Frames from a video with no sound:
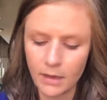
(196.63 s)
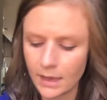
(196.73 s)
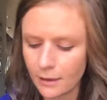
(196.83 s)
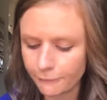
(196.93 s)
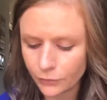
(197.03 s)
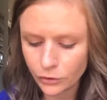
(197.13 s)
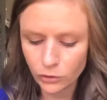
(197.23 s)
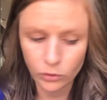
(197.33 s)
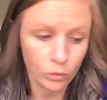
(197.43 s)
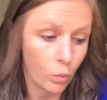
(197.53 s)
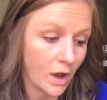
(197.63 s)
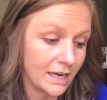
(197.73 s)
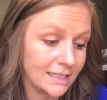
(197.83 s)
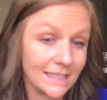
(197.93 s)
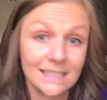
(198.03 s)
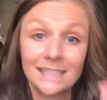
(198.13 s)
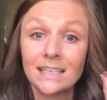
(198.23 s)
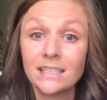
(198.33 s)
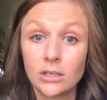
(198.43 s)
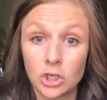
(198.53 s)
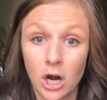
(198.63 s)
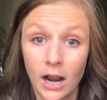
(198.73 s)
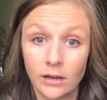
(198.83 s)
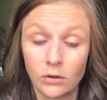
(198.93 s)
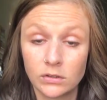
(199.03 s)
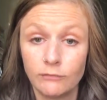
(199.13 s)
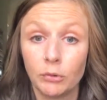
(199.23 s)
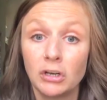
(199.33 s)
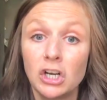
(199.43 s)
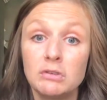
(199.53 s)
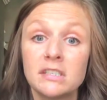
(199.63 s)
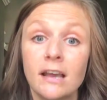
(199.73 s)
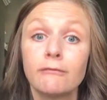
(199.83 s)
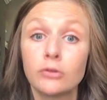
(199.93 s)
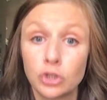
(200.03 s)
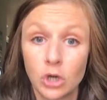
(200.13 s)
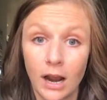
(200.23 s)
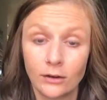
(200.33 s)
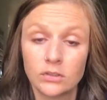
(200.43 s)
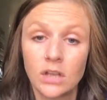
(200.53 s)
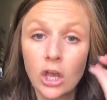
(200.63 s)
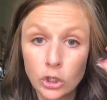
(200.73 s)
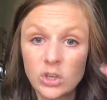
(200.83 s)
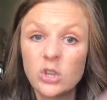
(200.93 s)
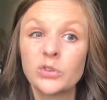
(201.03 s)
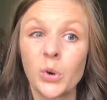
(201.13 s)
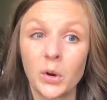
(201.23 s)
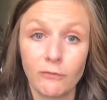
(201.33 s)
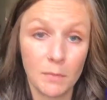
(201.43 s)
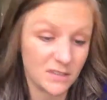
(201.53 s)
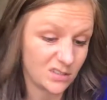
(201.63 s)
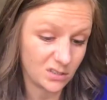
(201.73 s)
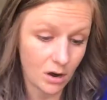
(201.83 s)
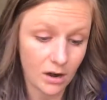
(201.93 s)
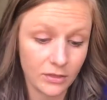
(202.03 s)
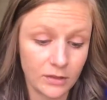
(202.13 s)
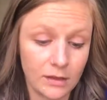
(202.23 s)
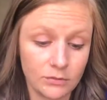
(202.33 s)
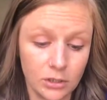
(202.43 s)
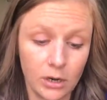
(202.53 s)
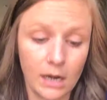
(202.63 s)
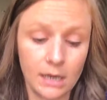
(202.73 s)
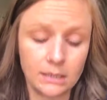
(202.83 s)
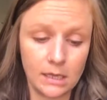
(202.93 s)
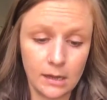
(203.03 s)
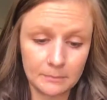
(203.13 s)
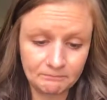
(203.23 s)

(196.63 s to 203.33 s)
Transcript: If you wanted consistent triangles, if you were going to do several triangles, you could use the corner of a business card. I thought that was a great idea.